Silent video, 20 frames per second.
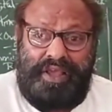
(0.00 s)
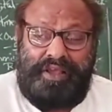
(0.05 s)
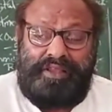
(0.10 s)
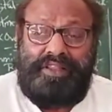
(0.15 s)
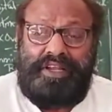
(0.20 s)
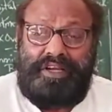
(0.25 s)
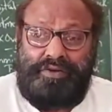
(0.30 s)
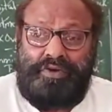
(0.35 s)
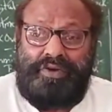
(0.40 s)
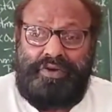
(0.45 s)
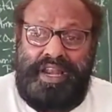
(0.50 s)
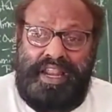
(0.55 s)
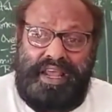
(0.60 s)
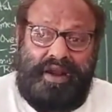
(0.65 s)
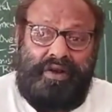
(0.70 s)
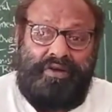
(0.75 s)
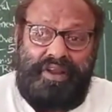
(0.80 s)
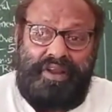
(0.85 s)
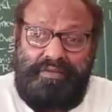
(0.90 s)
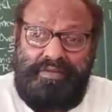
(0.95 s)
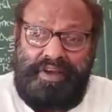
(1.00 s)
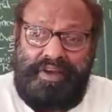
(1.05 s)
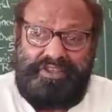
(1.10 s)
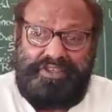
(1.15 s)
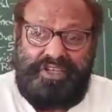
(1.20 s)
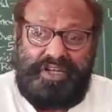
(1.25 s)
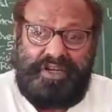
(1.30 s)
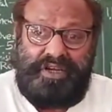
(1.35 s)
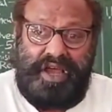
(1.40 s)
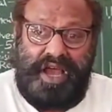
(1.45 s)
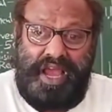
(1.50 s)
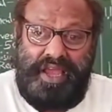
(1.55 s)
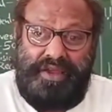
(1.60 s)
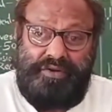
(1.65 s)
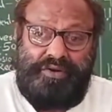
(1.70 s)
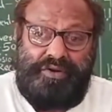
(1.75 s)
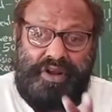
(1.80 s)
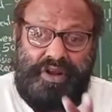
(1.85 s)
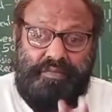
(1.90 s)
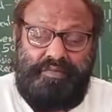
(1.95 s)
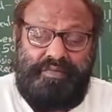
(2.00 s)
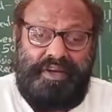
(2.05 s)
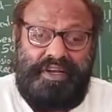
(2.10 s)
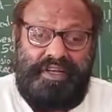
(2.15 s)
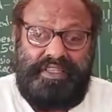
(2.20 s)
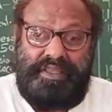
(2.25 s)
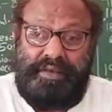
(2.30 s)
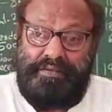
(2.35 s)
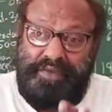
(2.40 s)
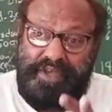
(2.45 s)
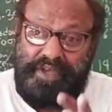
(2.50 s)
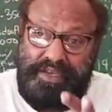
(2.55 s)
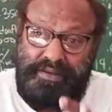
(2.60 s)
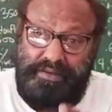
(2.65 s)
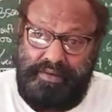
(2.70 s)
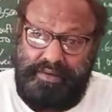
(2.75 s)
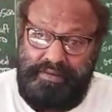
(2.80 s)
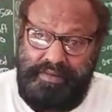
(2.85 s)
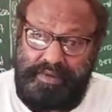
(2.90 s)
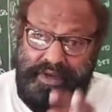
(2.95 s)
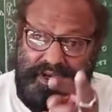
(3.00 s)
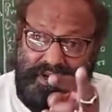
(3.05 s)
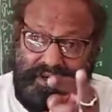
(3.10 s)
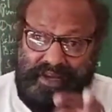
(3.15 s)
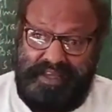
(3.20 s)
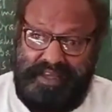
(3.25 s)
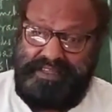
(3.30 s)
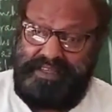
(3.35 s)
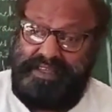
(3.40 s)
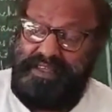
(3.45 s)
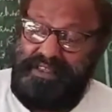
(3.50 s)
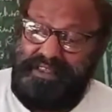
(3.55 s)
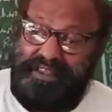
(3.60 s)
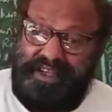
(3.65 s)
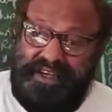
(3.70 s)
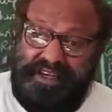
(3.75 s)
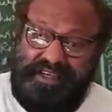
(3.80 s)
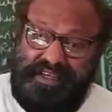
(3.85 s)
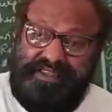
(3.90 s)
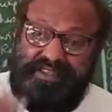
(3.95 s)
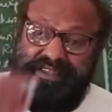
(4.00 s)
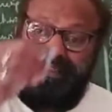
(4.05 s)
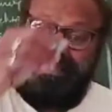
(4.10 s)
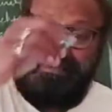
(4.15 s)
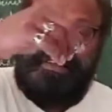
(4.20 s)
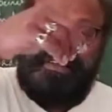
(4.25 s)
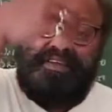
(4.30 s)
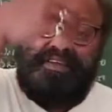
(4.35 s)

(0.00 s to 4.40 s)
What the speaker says: your syllabus or the total accounting function, I will complete the minimum